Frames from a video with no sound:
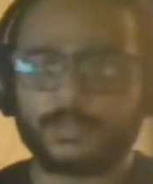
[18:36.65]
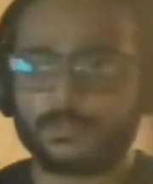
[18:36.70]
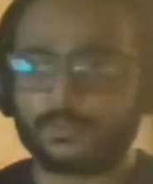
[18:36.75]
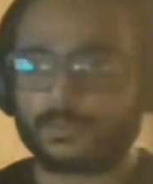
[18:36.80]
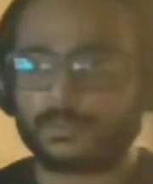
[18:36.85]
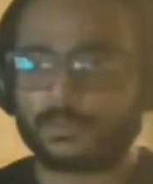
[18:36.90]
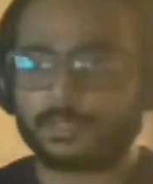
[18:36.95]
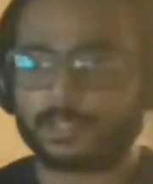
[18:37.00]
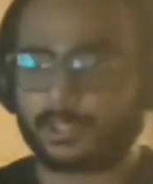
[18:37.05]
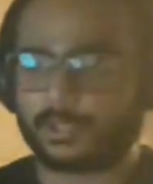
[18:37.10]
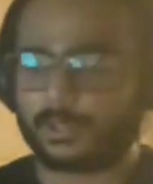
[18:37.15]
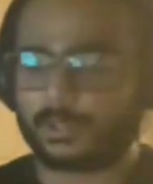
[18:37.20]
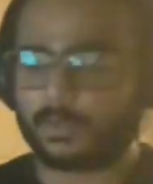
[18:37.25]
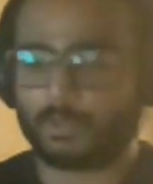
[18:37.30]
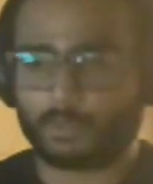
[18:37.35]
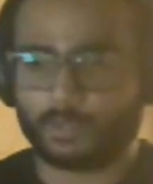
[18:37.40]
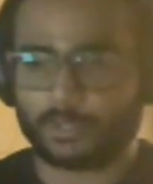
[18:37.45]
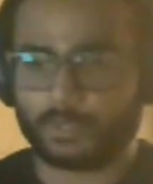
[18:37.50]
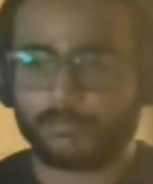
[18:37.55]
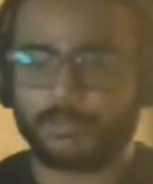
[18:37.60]
You can
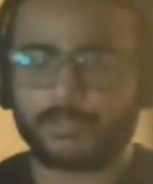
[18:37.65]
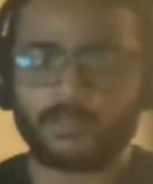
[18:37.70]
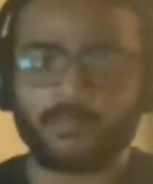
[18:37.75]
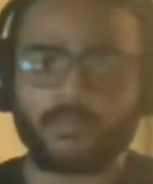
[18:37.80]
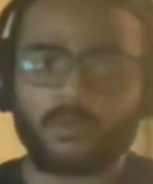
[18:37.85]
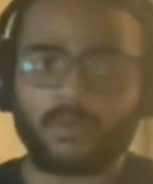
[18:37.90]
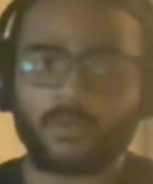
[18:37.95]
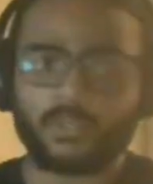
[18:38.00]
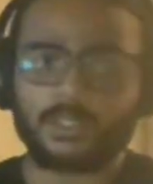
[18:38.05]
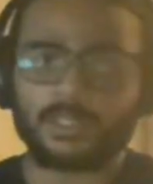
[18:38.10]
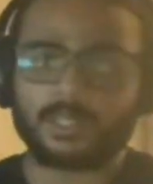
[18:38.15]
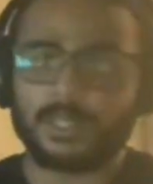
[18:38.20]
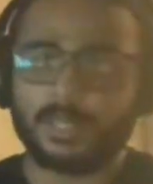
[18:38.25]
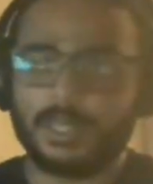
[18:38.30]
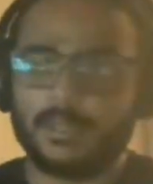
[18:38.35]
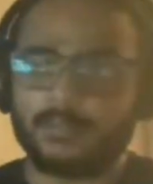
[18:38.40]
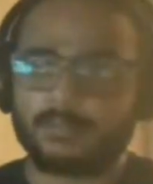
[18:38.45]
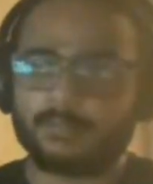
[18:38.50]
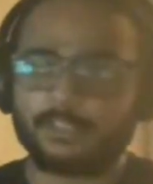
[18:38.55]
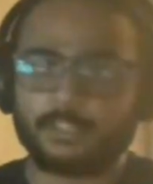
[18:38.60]
do whatever you want
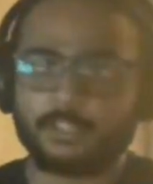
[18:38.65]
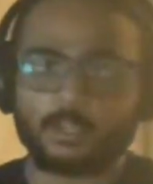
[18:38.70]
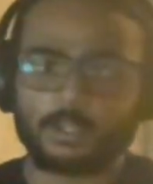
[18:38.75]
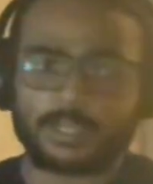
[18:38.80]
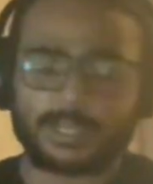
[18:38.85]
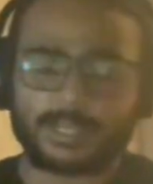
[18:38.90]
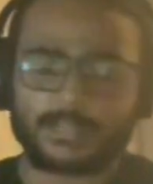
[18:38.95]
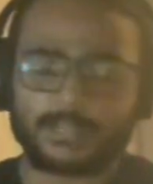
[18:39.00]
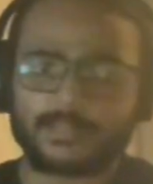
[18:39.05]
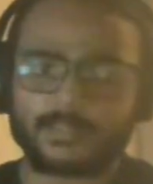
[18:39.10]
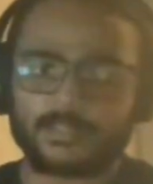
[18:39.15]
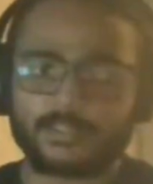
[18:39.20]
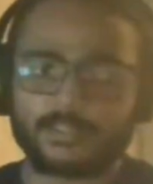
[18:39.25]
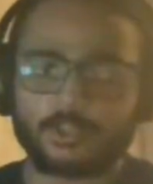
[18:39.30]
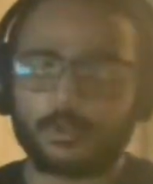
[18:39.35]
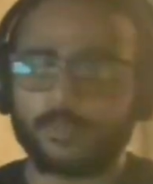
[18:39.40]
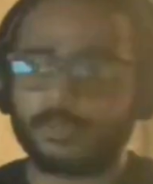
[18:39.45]
with your assets.